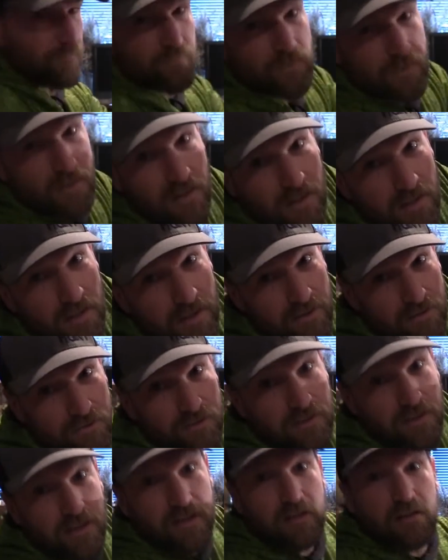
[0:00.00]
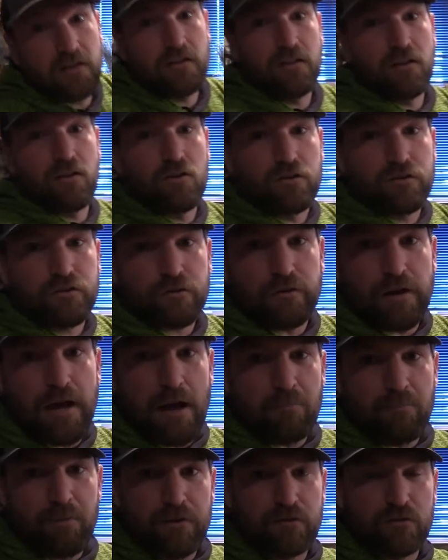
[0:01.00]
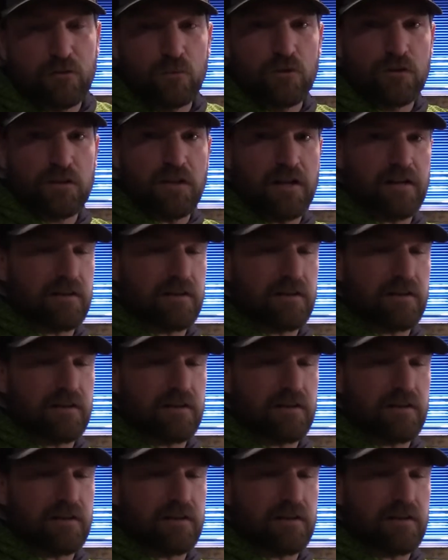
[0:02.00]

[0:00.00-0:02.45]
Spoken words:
And I like to get a little scrap piece of wood like